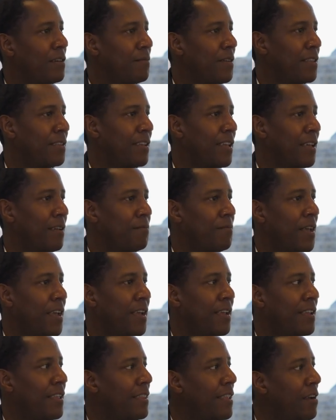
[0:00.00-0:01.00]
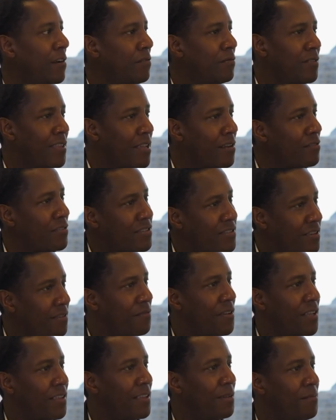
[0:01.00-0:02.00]
about the campaign, and they're they're
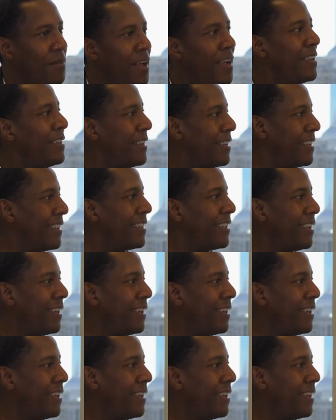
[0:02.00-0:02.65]
civically minded